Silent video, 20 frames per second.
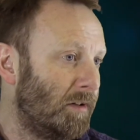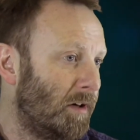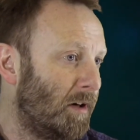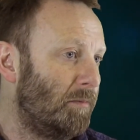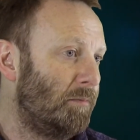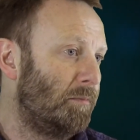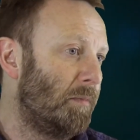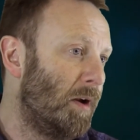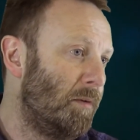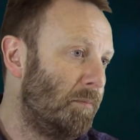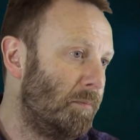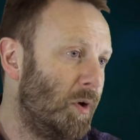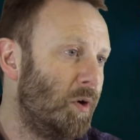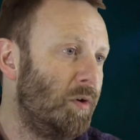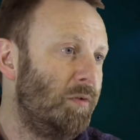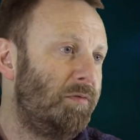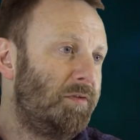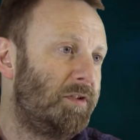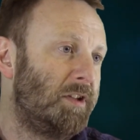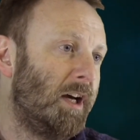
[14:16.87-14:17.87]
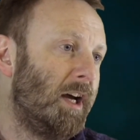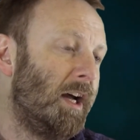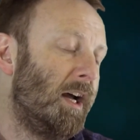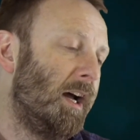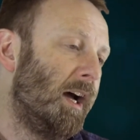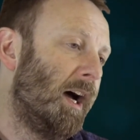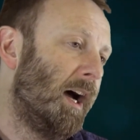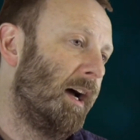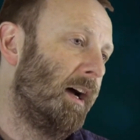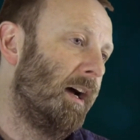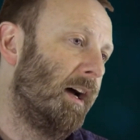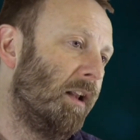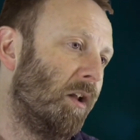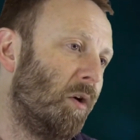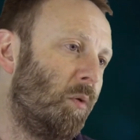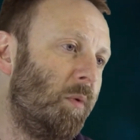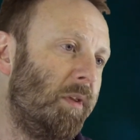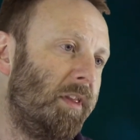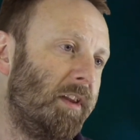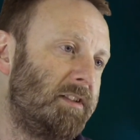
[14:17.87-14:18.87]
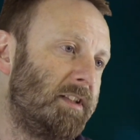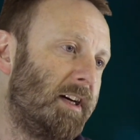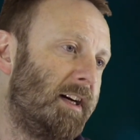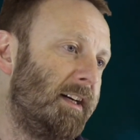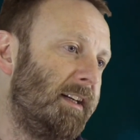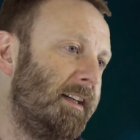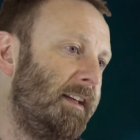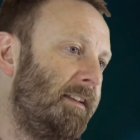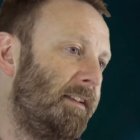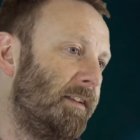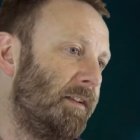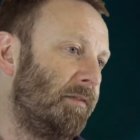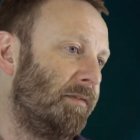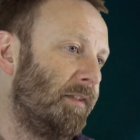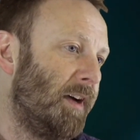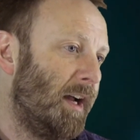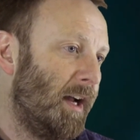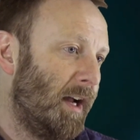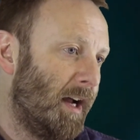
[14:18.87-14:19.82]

and moved along with the tides of